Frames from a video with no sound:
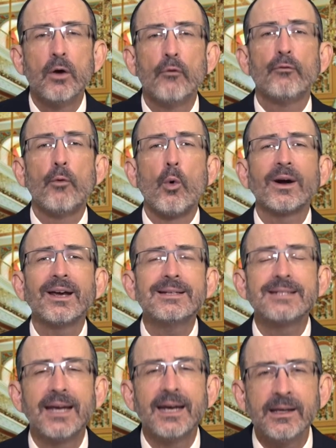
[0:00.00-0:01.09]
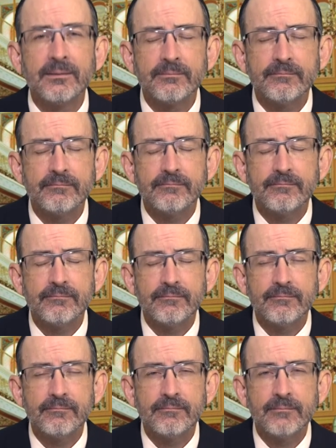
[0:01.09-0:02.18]
for his king,
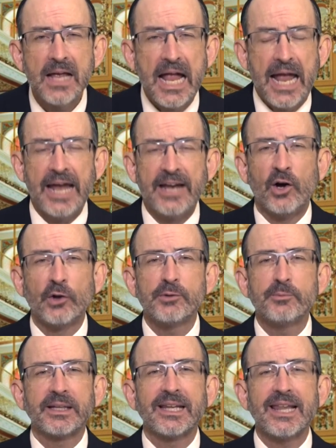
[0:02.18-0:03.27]
and ultimately